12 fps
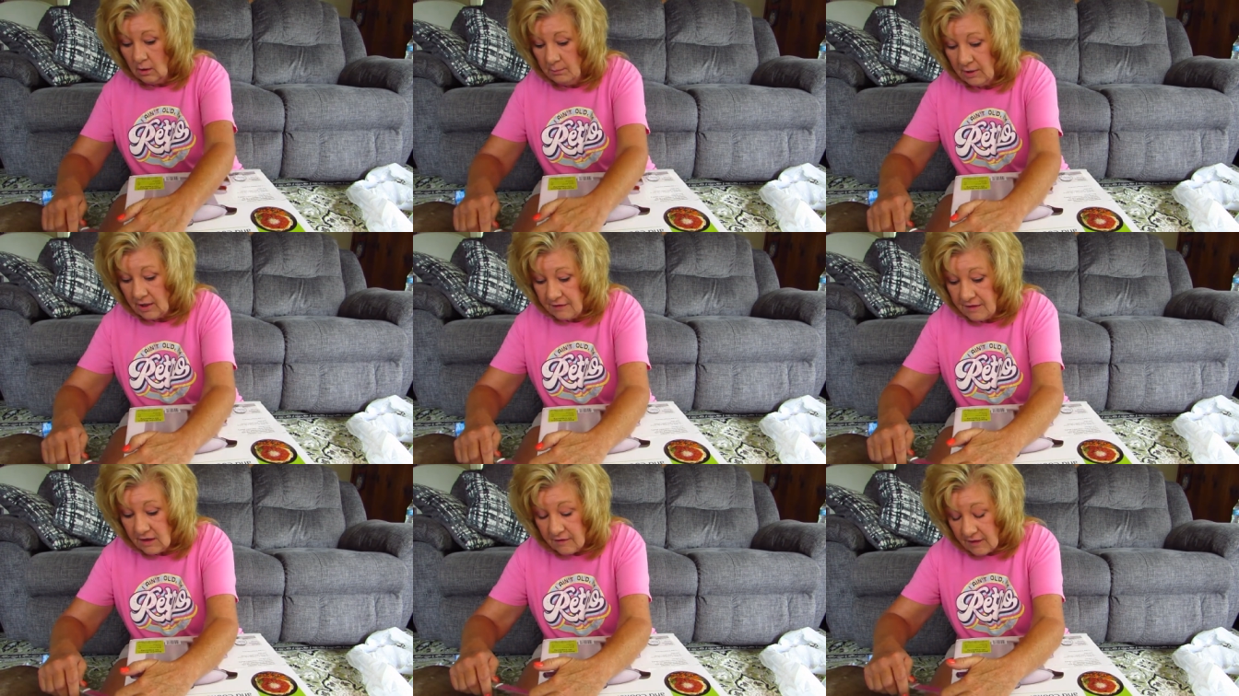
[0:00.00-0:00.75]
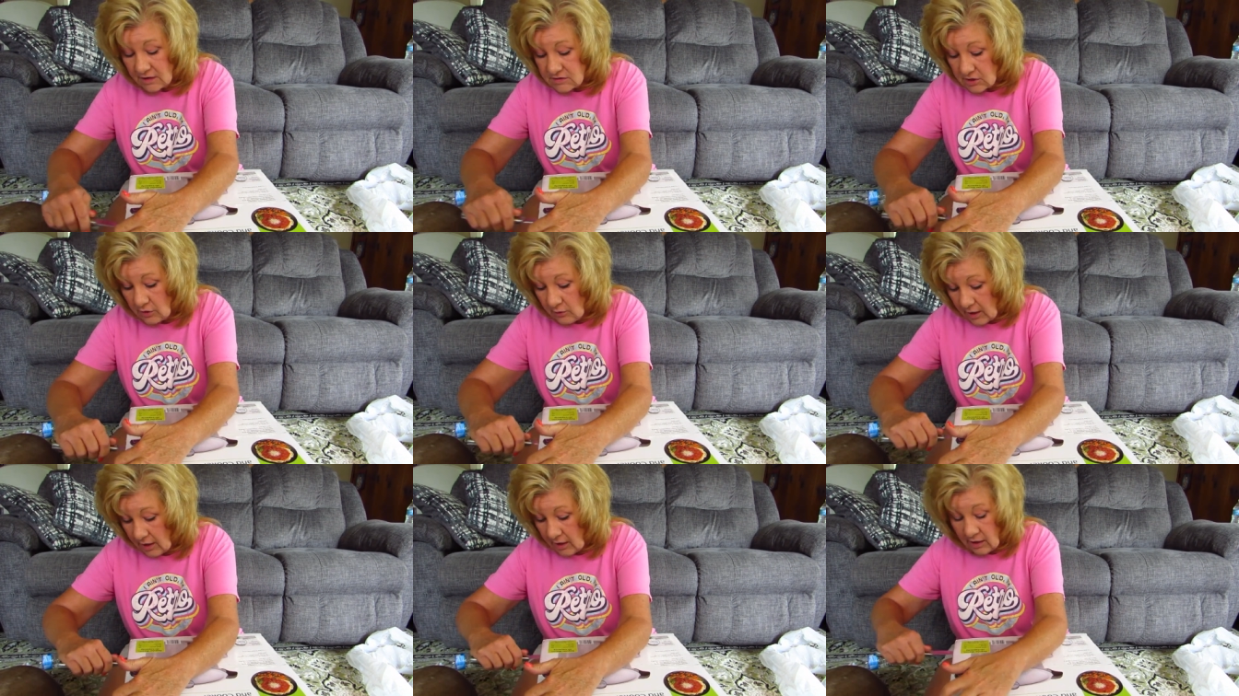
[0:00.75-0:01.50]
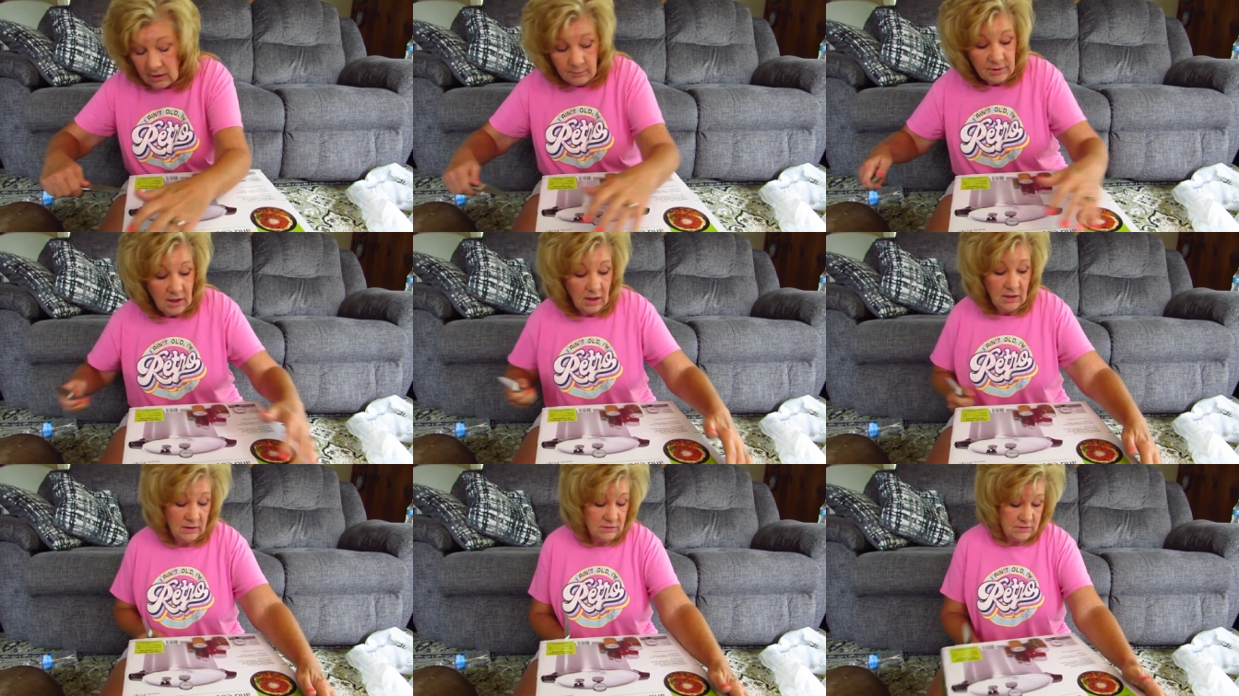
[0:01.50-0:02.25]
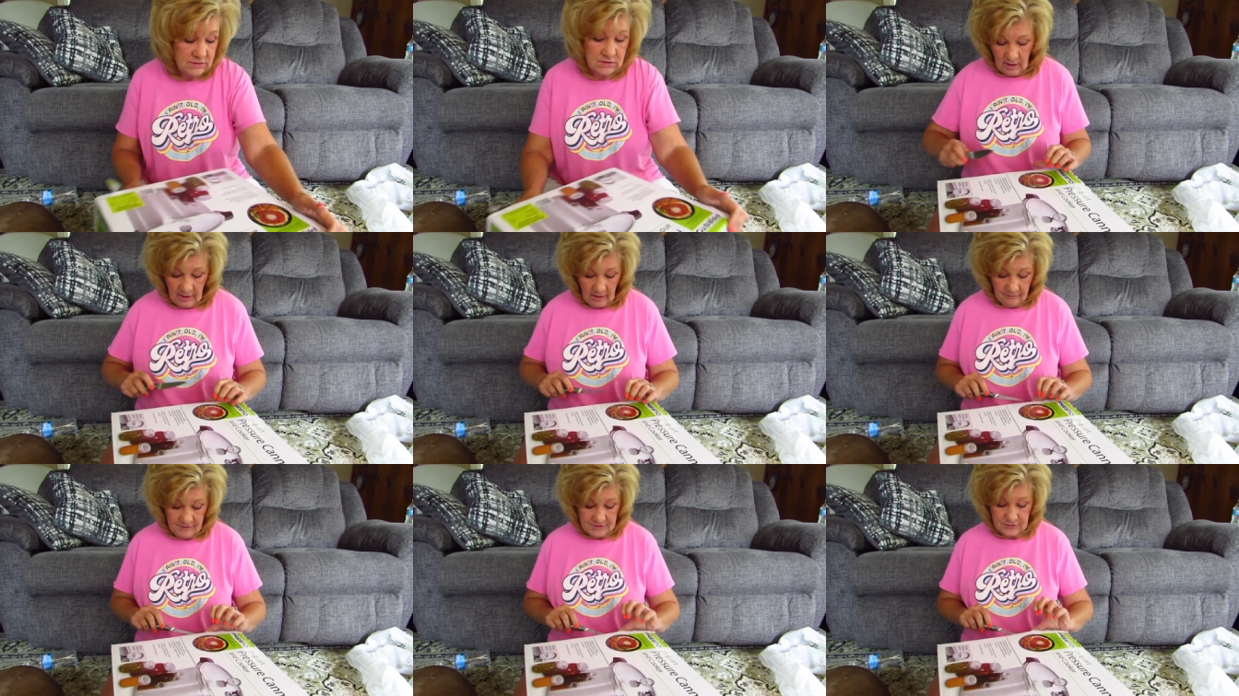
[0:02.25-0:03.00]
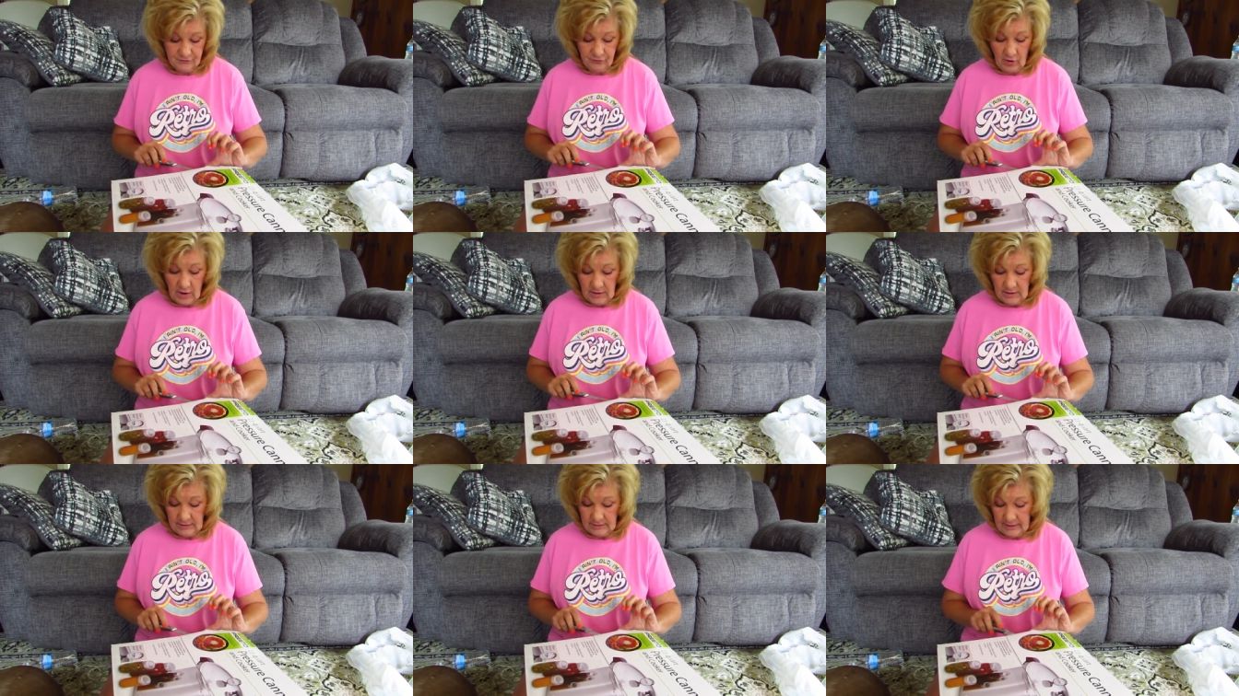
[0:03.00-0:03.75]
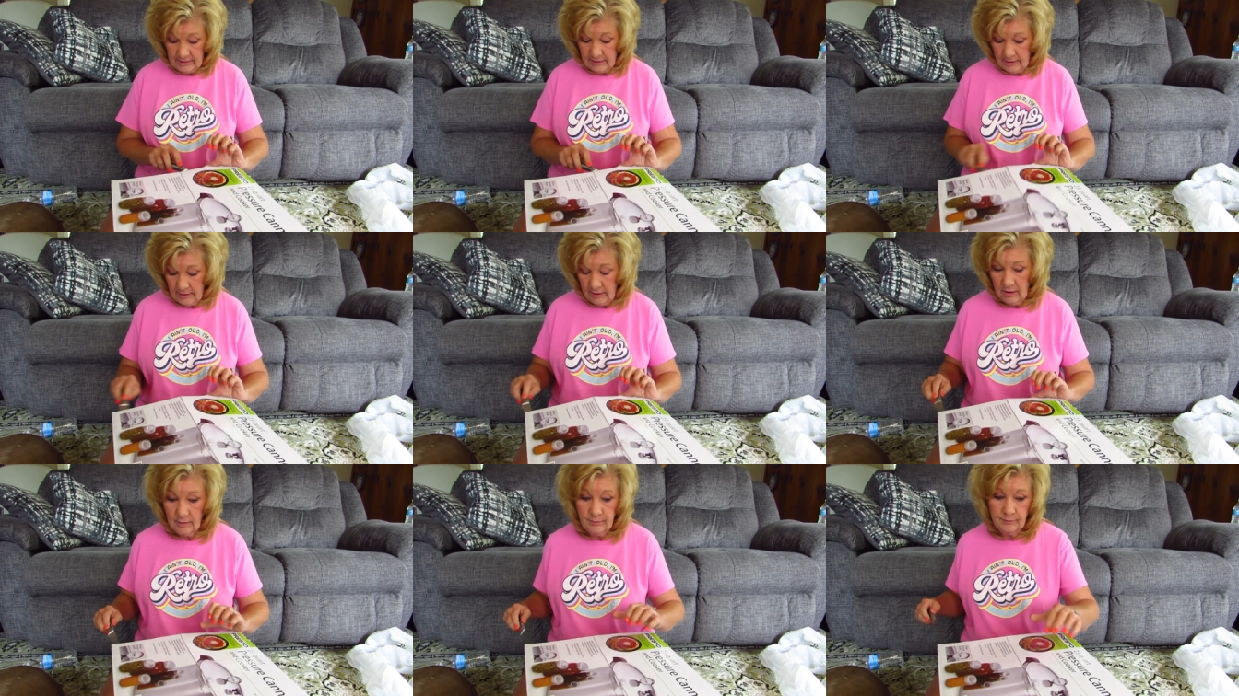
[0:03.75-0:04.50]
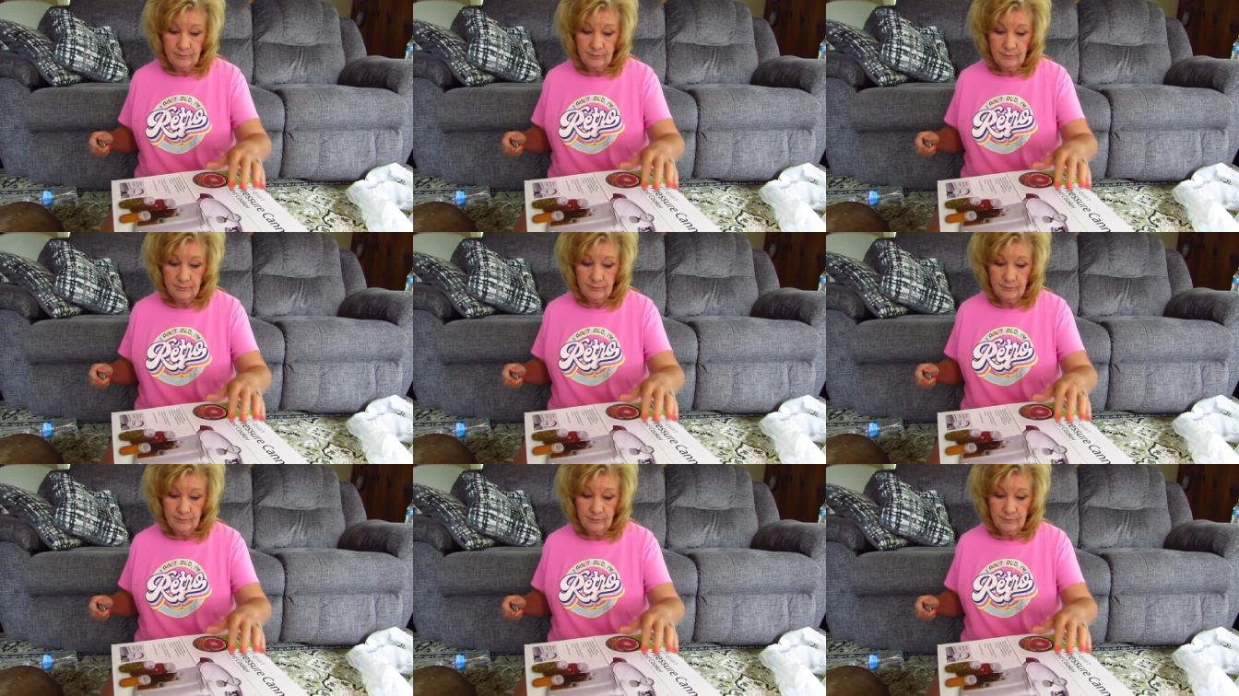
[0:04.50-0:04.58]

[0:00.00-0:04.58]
but I think that's okay because I have this friend in Canada